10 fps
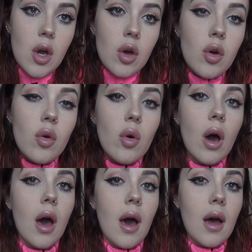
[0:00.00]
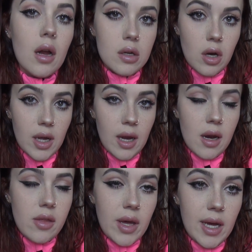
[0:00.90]
who are not
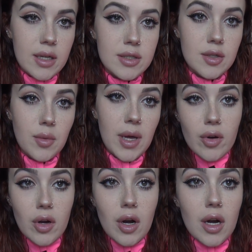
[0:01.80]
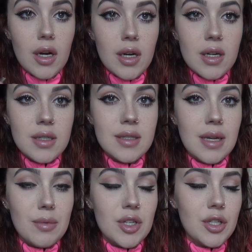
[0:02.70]
carrying that extra weight for our
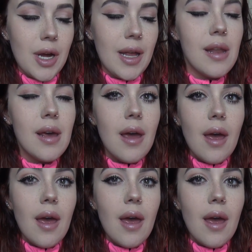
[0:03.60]
summer shred.